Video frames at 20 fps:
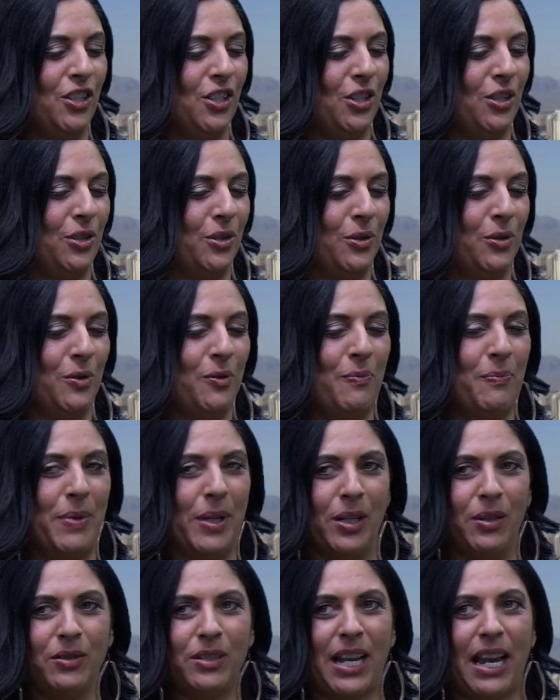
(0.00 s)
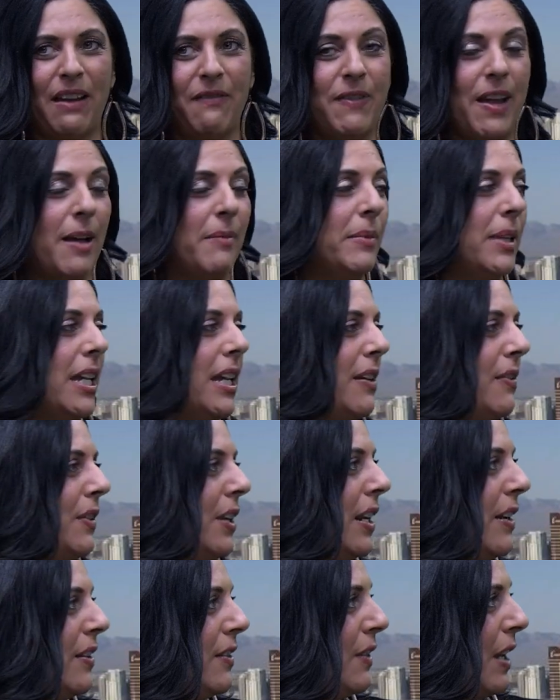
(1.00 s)
to build a family,
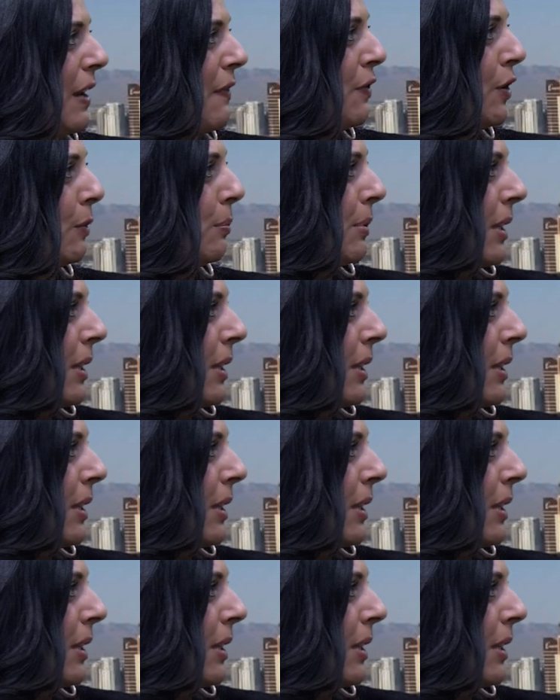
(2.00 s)
even if you're